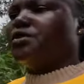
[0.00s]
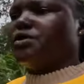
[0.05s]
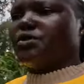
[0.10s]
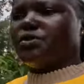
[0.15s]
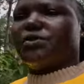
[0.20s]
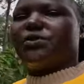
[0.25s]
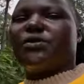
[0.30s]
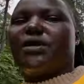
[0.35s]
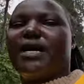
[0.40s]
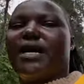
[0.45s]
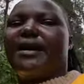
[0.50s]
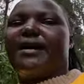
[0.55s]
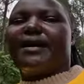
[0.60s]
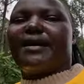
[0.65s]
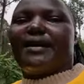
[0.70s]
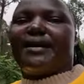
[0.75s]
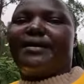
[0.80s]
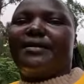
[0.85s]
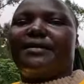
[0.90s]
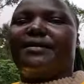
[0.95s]
to
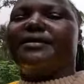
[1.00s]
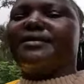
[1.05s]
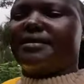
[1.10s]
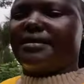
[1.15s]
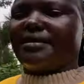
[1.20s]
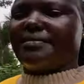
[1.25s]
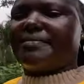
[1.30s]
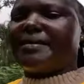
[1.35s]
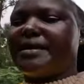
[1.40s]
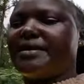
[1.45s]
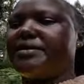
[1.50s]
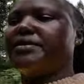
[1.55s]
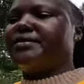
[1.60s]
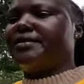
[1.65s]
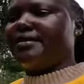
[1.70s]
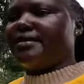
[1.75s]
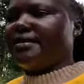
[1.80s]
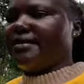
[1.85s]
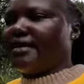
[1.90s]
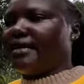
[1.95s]
the
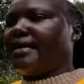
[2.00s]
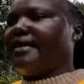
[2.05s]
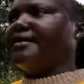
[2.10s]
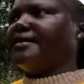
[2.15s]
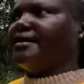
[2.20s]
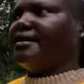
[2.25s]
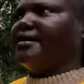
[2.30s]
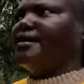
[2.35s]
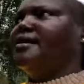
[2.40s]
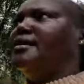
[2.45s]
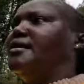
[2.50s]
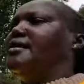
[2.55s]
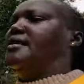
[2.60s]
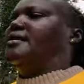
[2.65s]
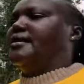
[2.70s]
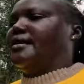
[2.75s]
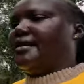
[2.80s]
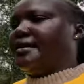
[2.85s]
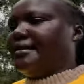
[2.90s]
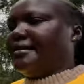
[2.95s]
burial
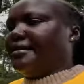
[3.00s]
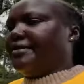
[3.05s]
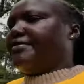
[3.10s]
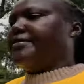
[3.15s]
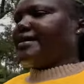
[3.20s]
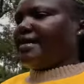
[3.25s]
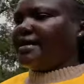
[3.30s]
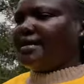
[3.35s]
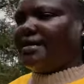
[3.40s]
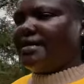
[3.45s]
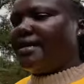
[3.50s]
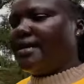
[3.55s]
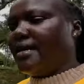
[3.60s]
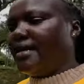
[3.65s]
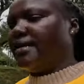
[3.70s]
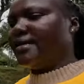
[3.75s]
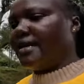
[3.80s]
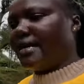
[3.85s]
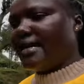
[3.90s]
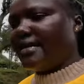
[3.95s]
area.
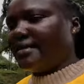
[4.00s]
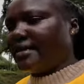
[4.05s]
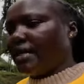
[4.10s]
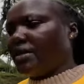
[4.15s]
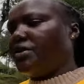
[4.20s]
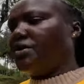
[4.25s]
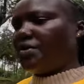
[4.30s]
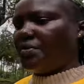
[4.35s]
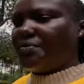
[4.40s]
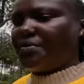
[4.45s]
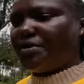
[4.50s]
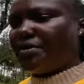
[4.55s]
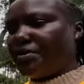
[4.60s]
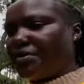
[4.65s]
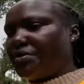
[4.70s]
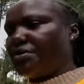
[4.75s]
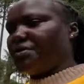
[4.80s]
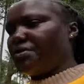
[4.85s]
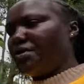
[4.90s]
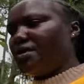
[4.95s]
Guys, I hope
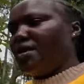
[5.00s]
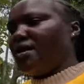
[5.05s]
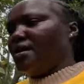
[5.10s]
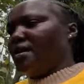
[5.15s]
you